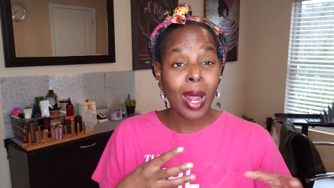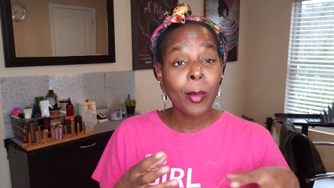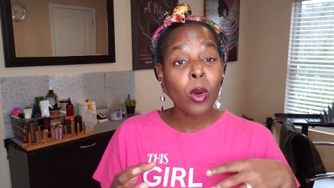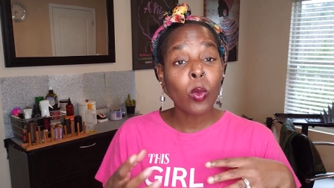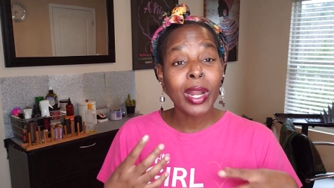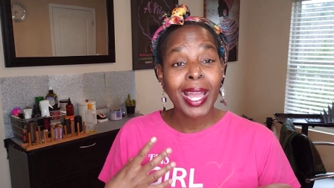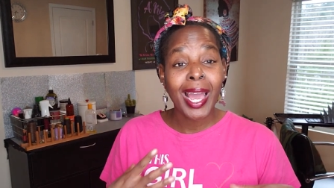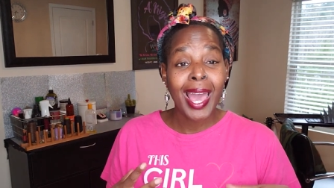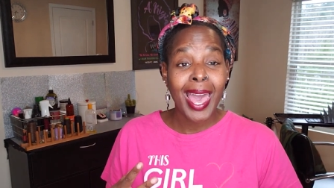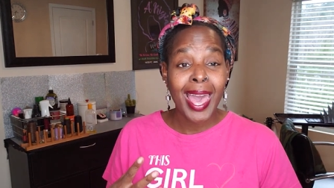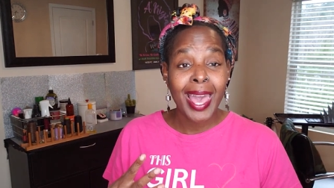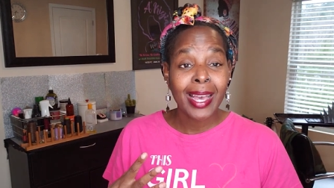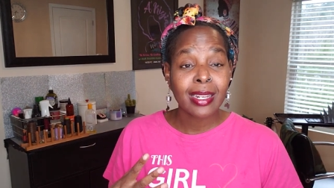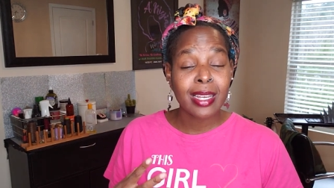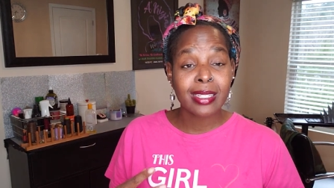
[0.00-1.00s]
I'm going to
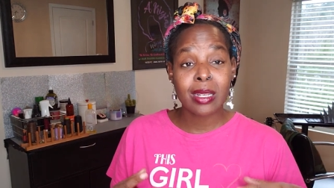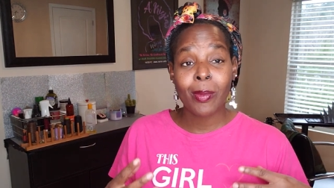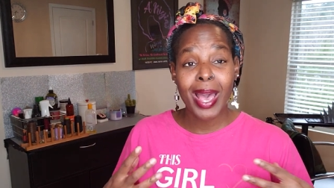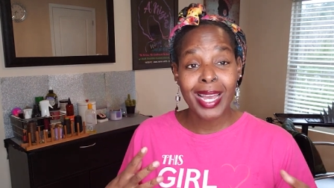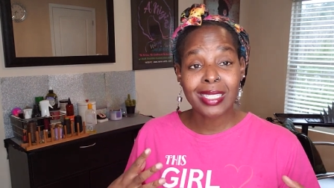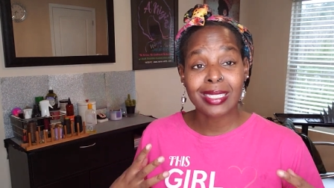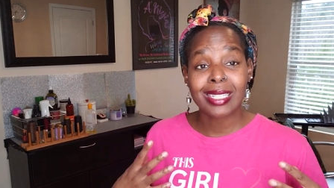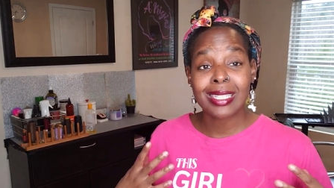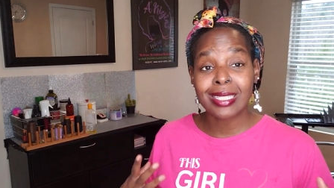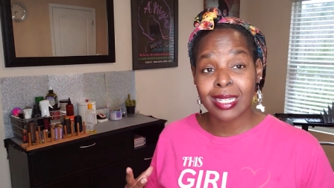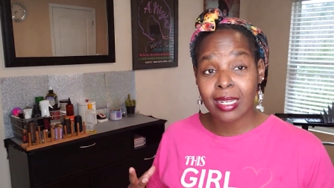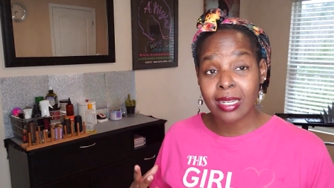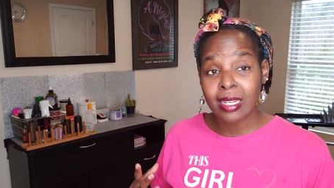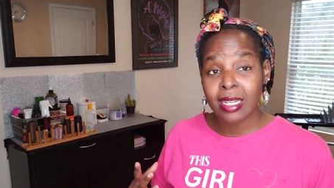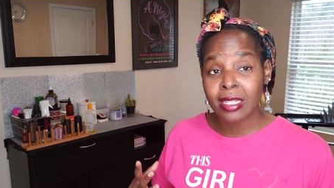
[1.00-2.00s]
reenact because I'm actually
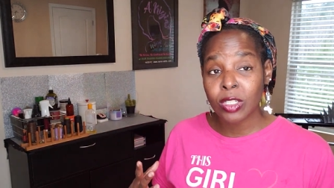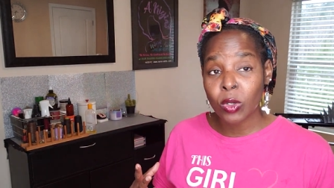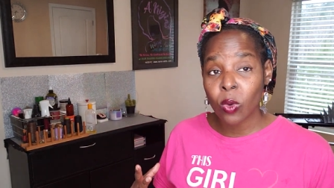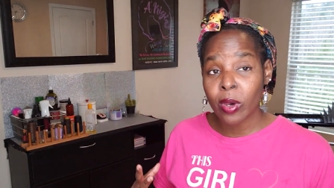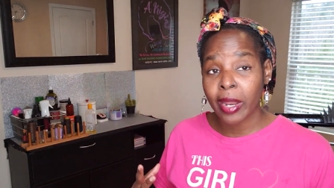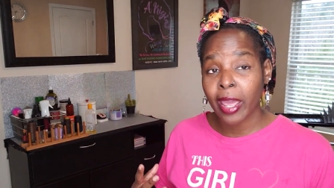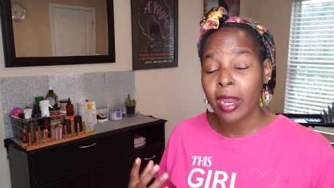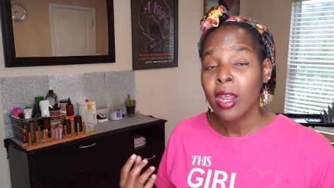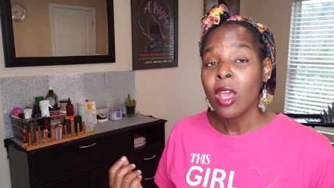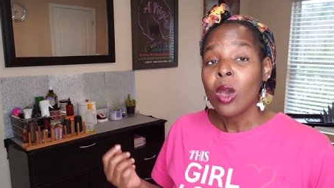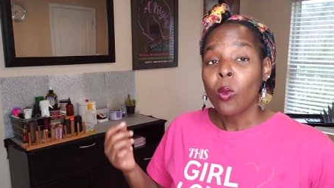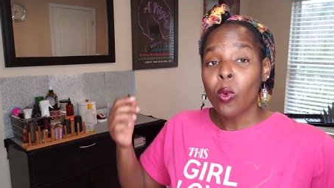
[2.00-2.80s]
done doing it.